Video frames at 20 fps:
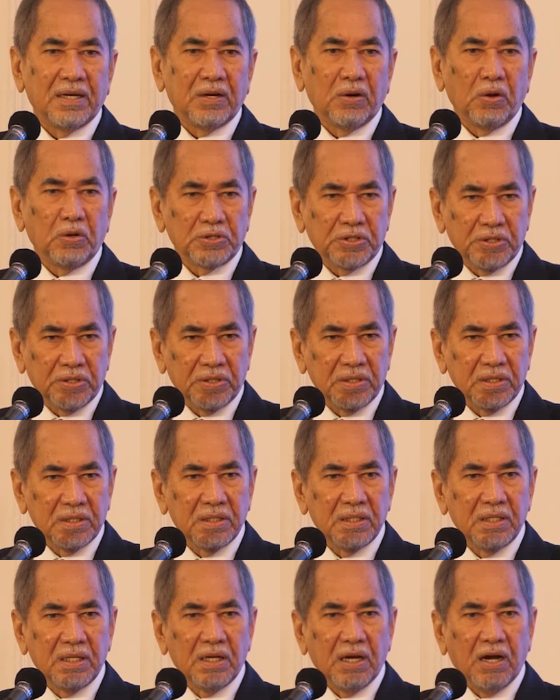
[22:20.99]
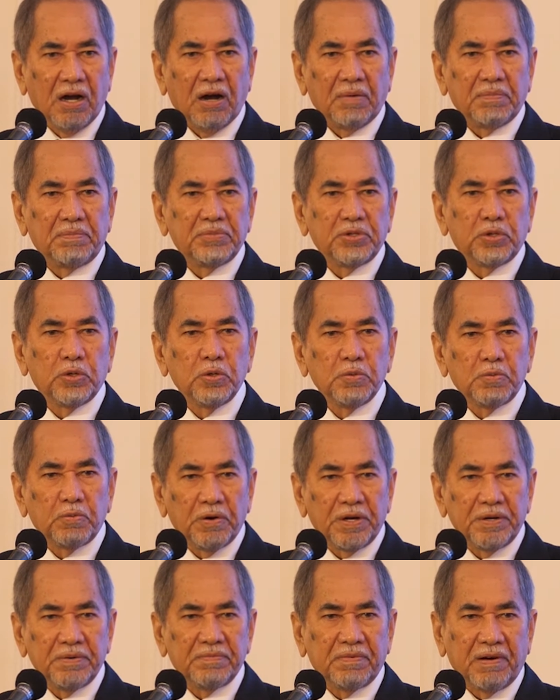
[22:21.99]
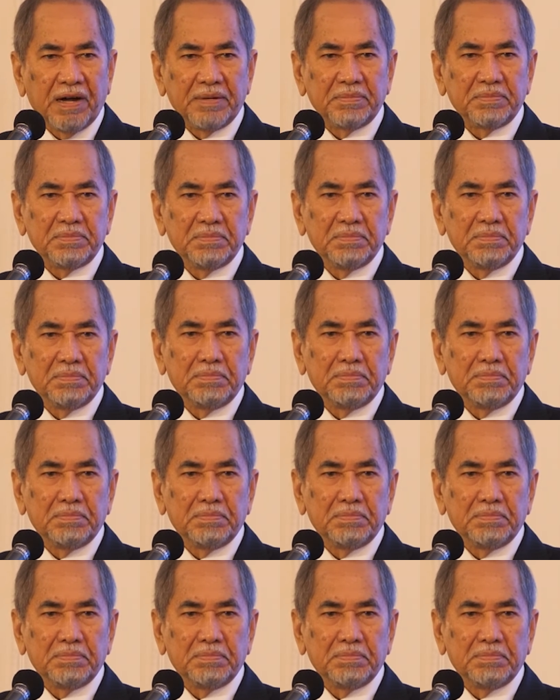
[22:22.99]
loss of 2.5